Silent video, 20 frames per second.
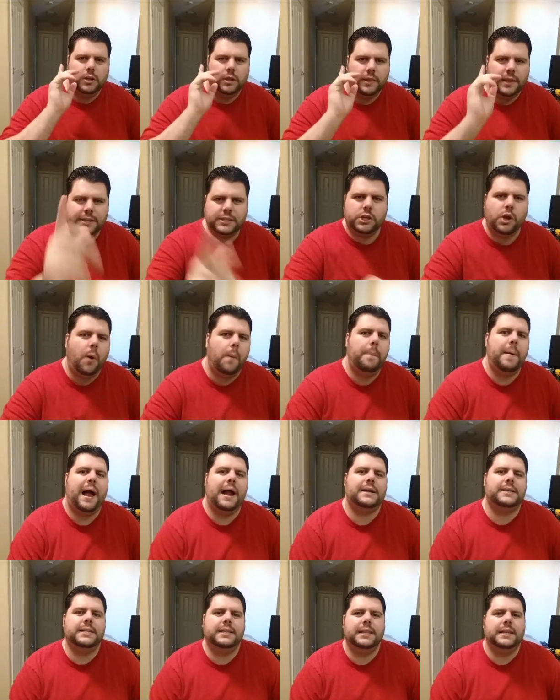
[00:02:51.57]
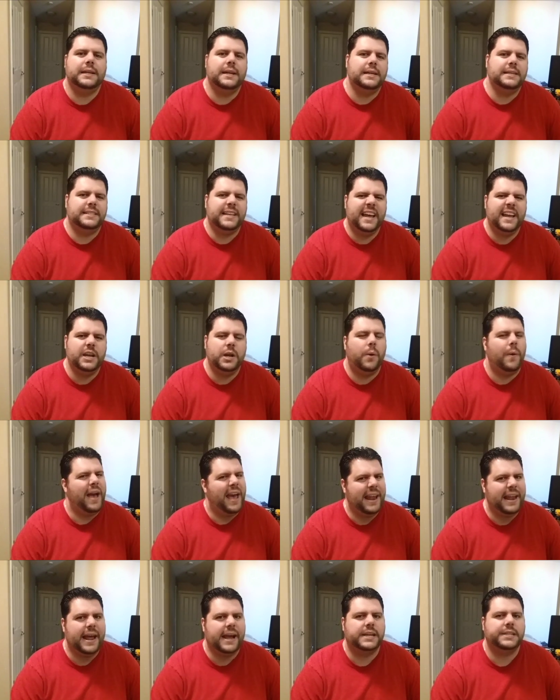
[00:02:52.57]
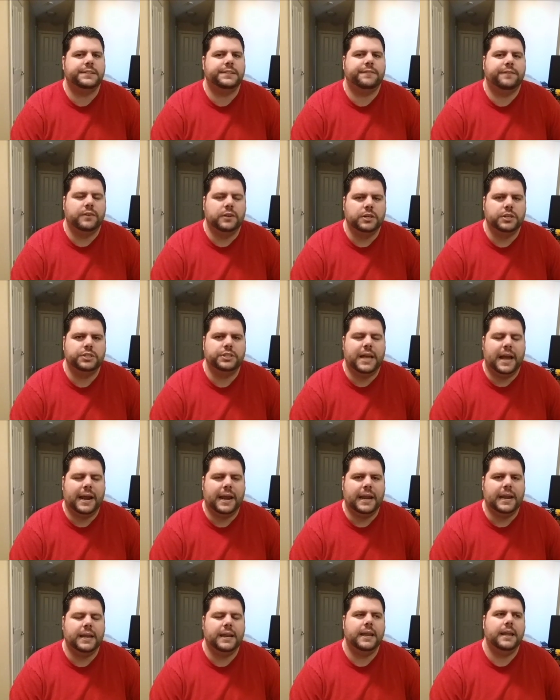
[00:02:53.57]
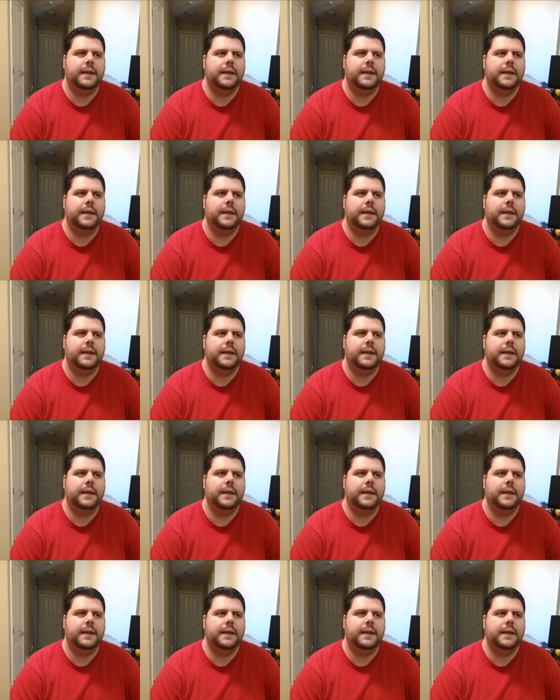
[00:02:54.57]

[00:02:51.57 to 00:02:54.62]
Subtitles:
Let's go back to the Nintendo NX for a second.